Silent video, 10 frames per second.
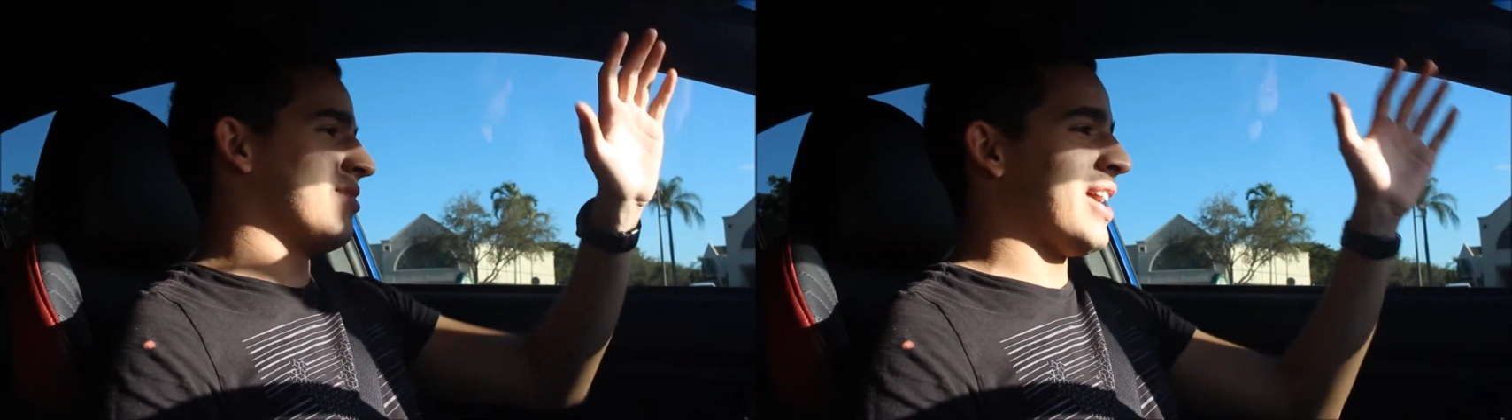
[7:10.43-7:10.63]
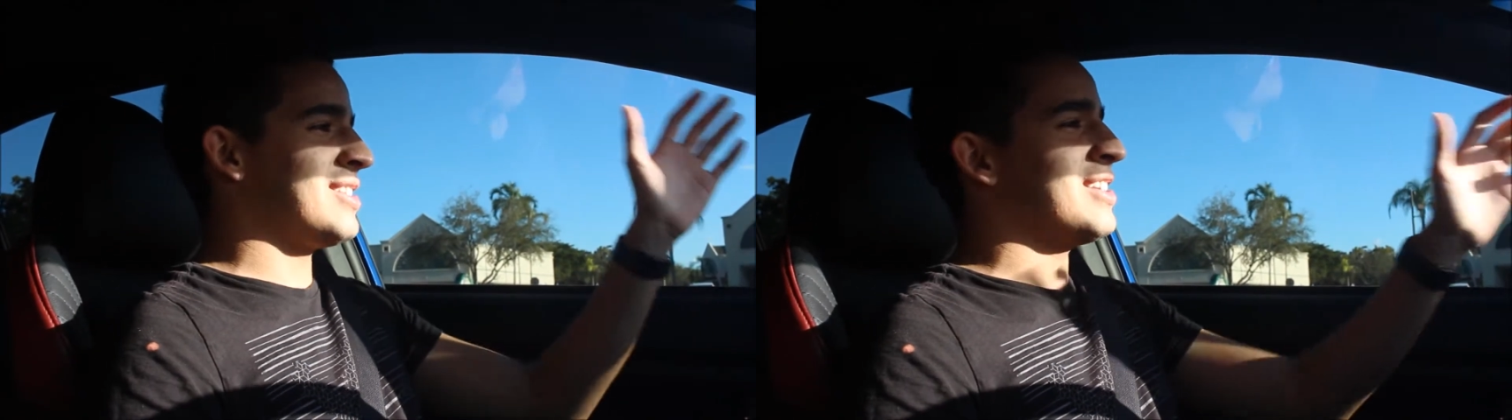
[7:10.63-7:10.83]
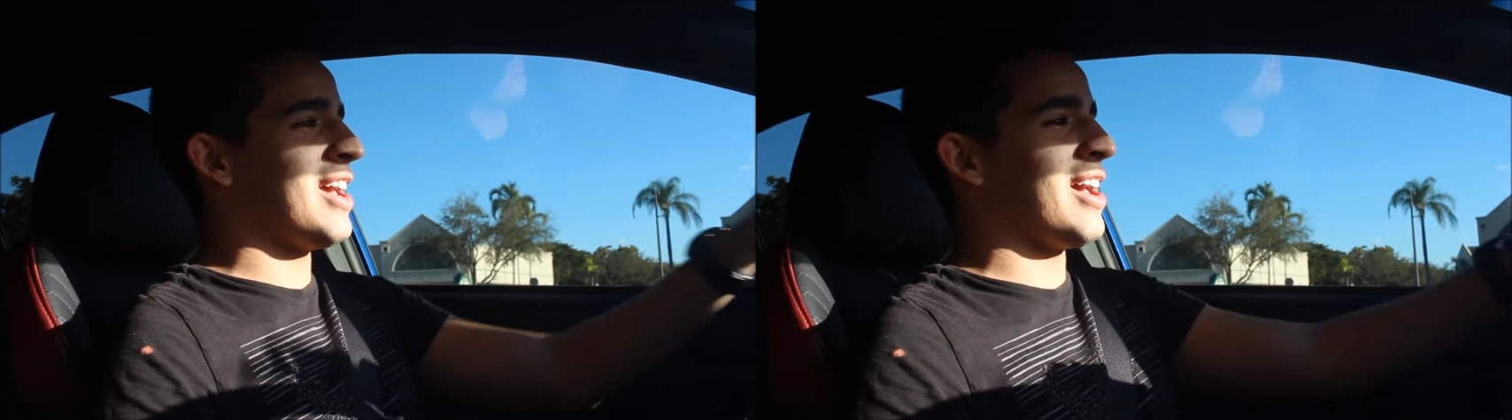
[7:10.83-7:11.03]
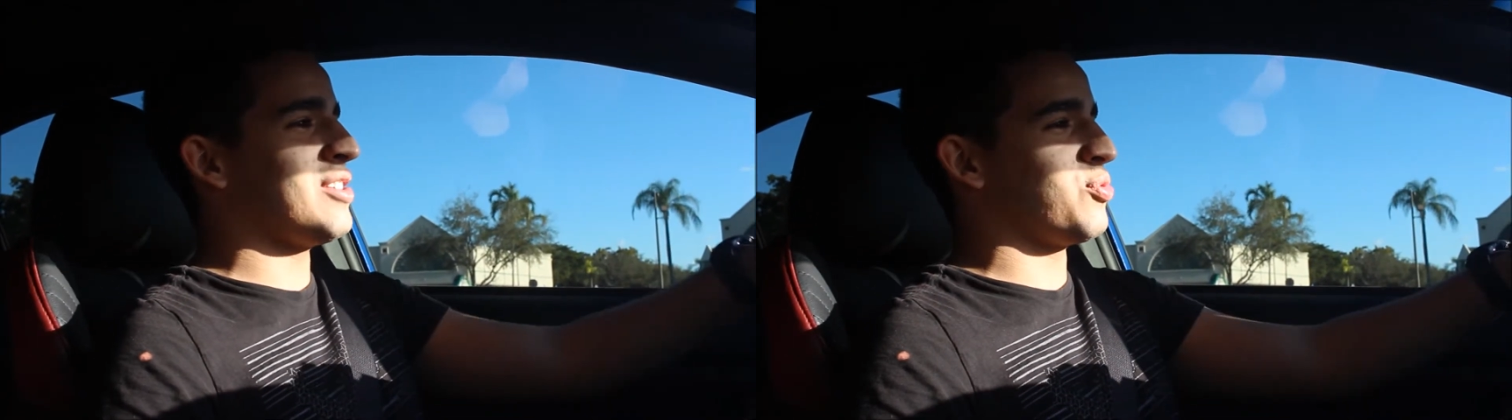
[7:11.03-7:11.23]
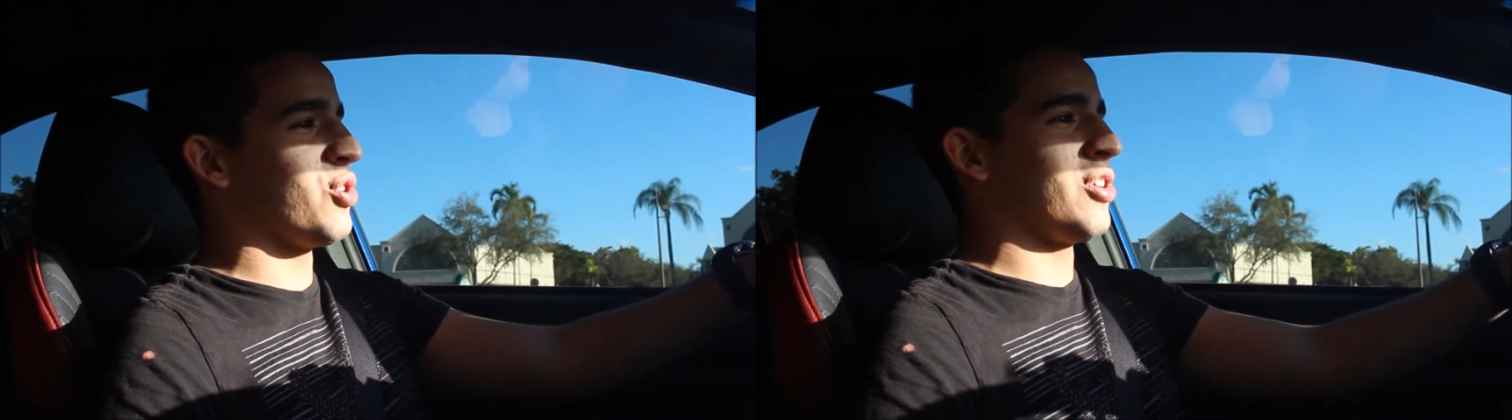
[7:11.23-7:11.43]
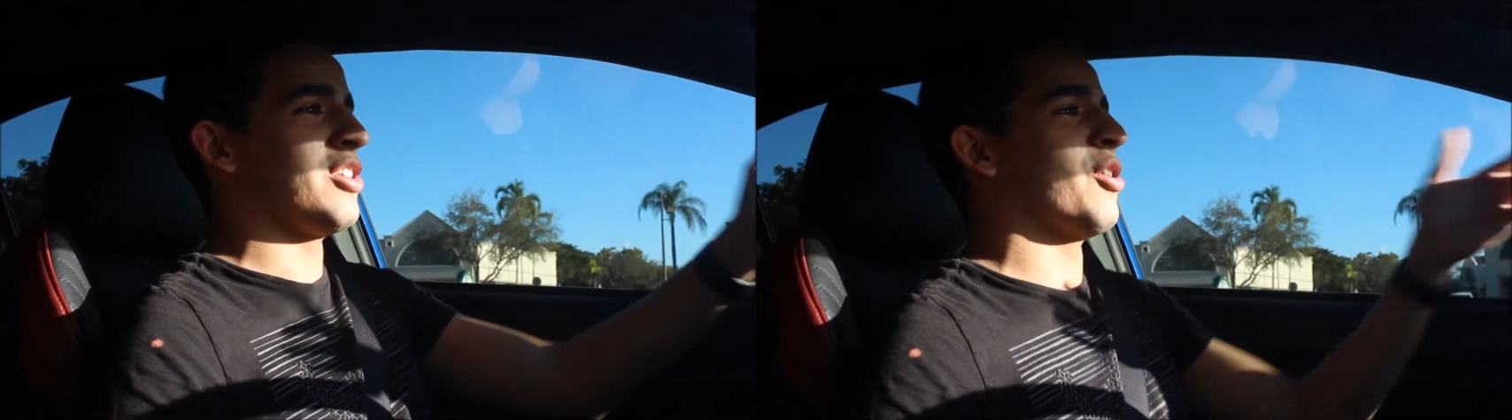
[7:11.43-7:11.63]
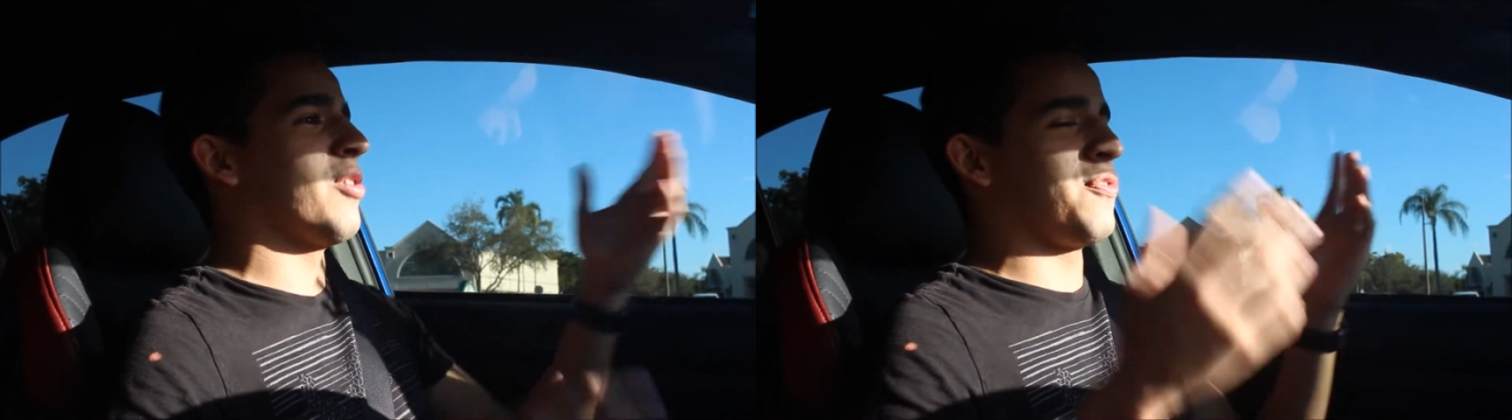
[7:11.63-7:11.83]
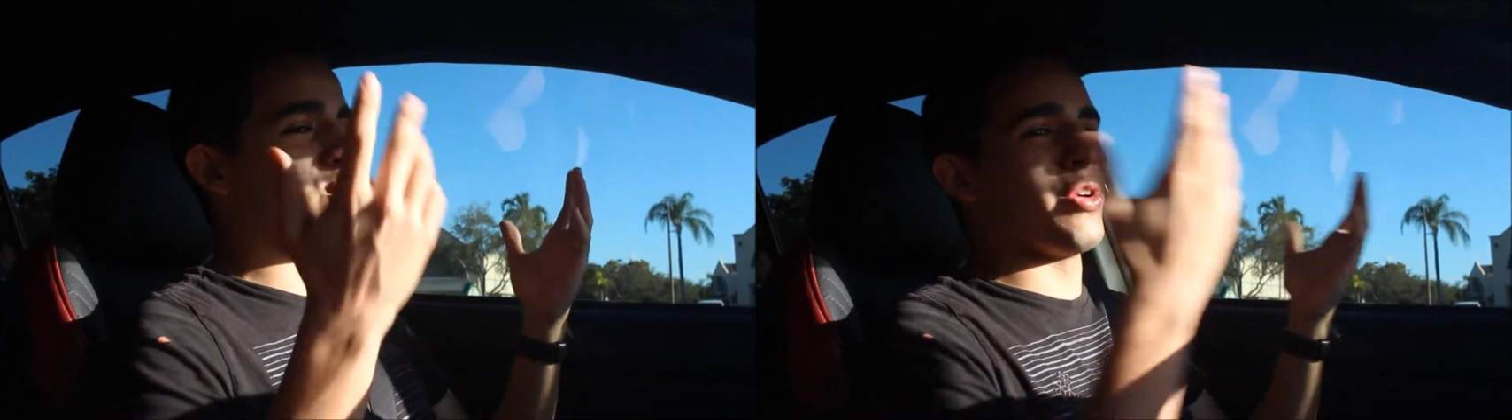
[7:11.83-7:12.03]
STIs were, you know,
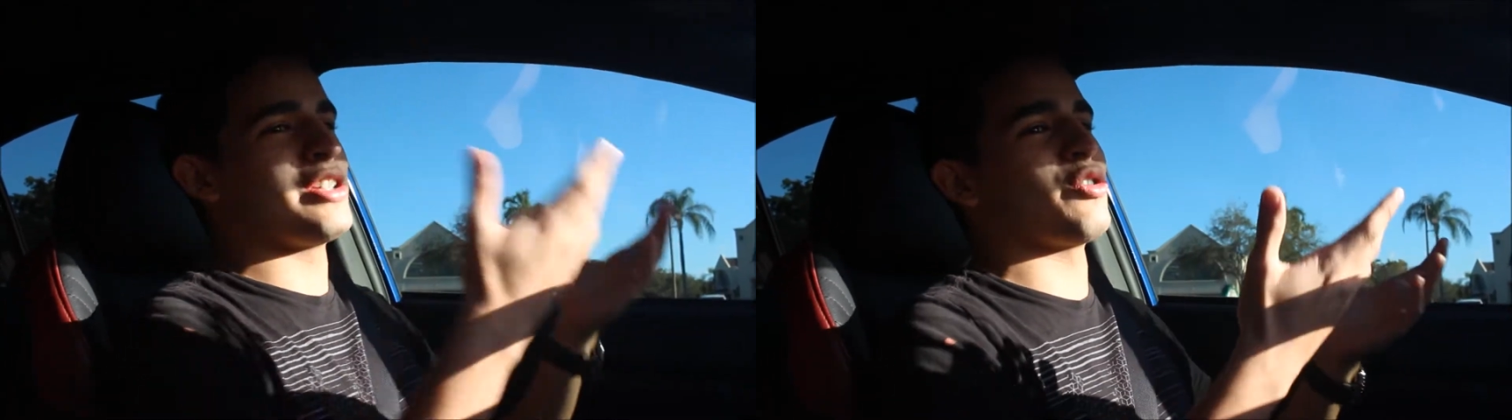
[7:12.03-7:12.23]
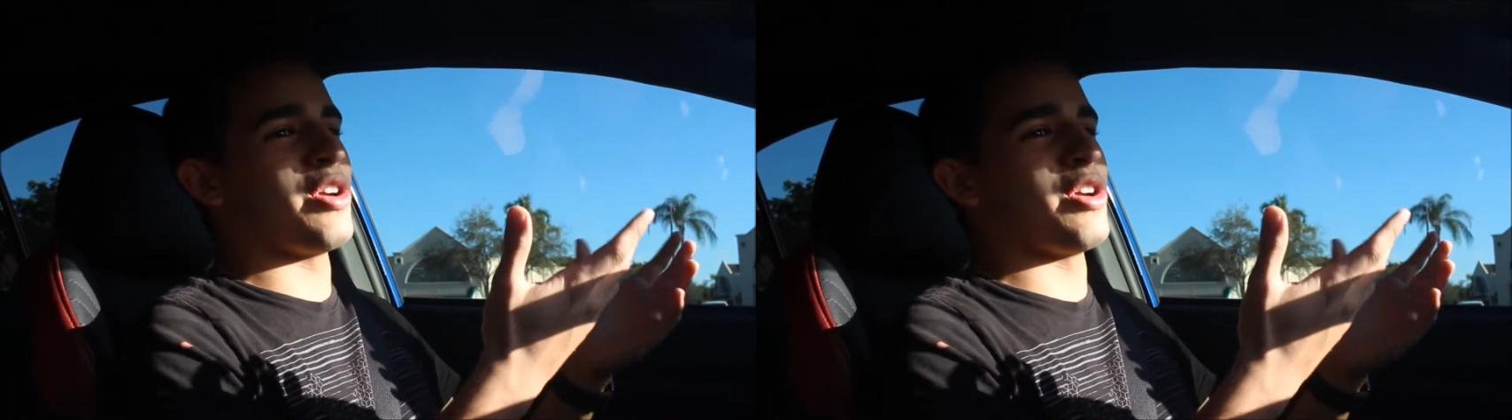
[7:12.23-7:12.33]
if you reached